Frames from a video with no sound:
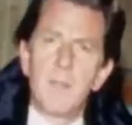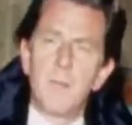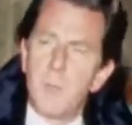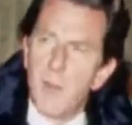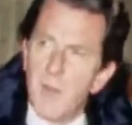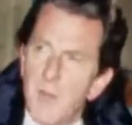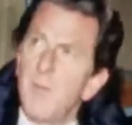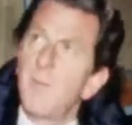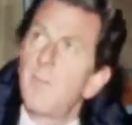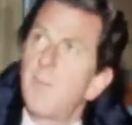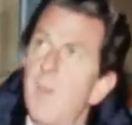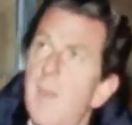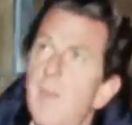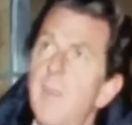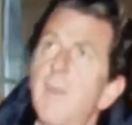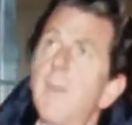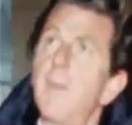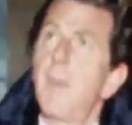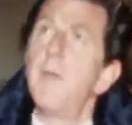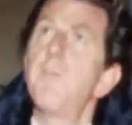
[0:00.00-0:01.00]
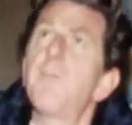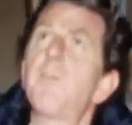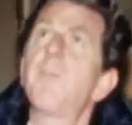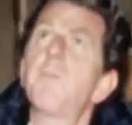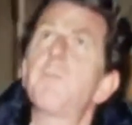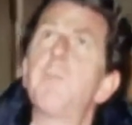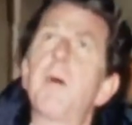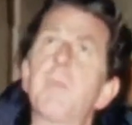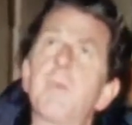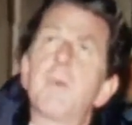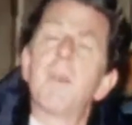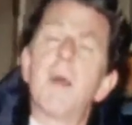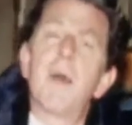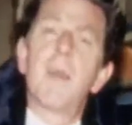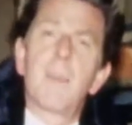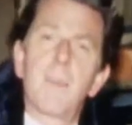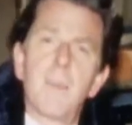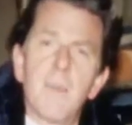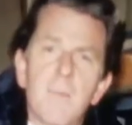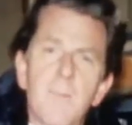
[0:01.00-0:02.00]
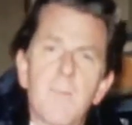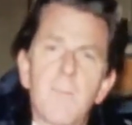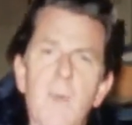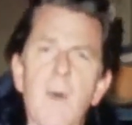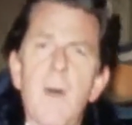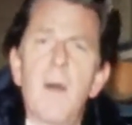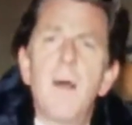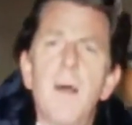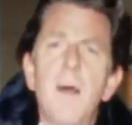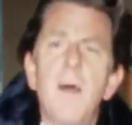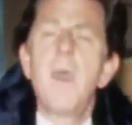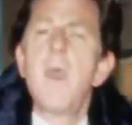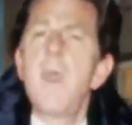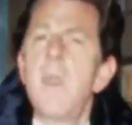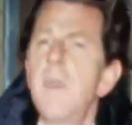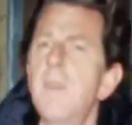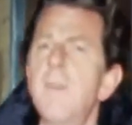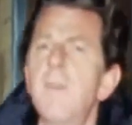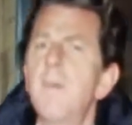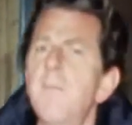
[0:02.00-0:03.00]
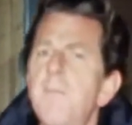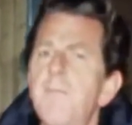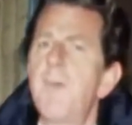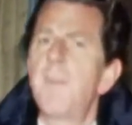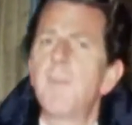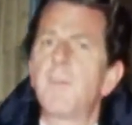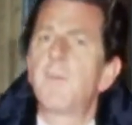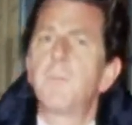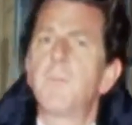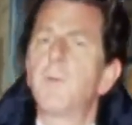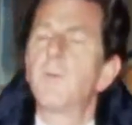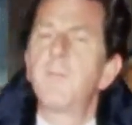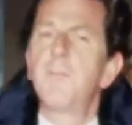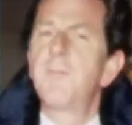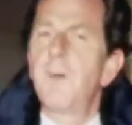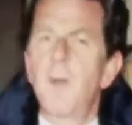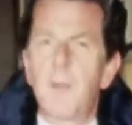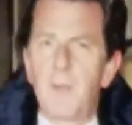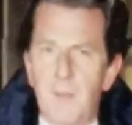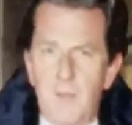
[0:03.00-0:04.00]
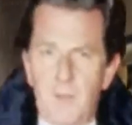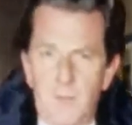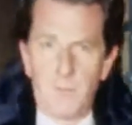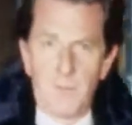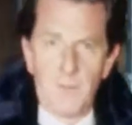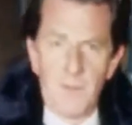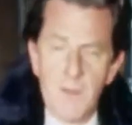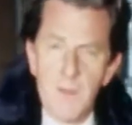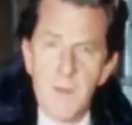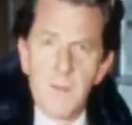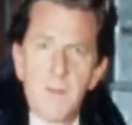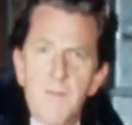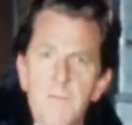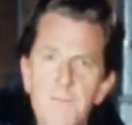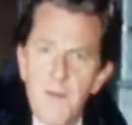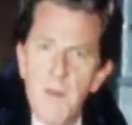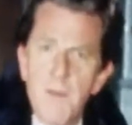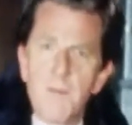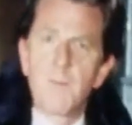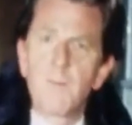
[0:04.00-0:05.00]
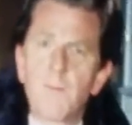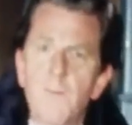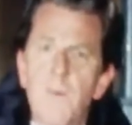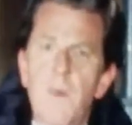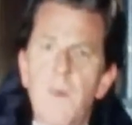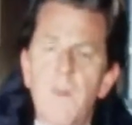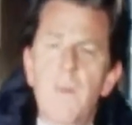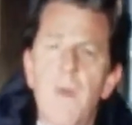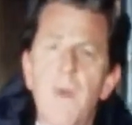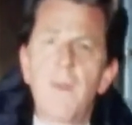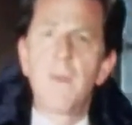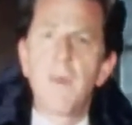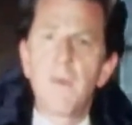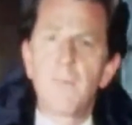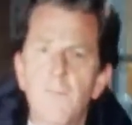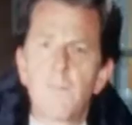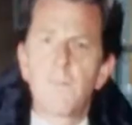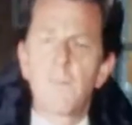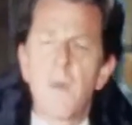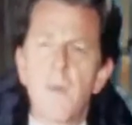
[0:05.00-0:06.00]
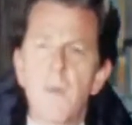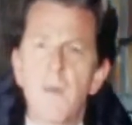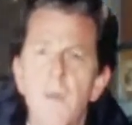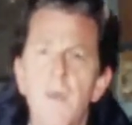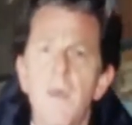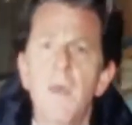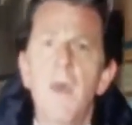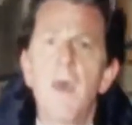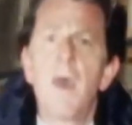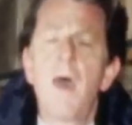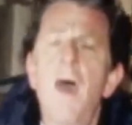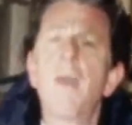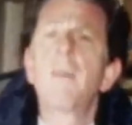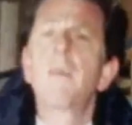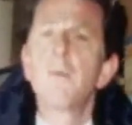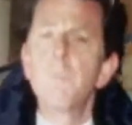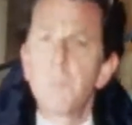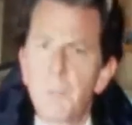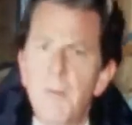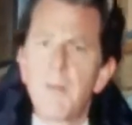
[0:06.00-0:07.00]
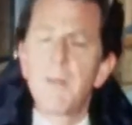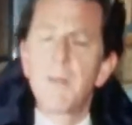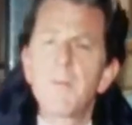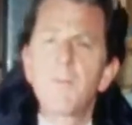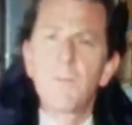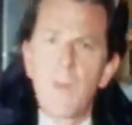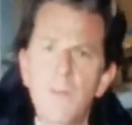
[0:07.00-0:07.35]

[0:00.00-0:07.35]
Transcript: The British say that heaps of butter like this are indefensible follies. The French say they're necessary and completely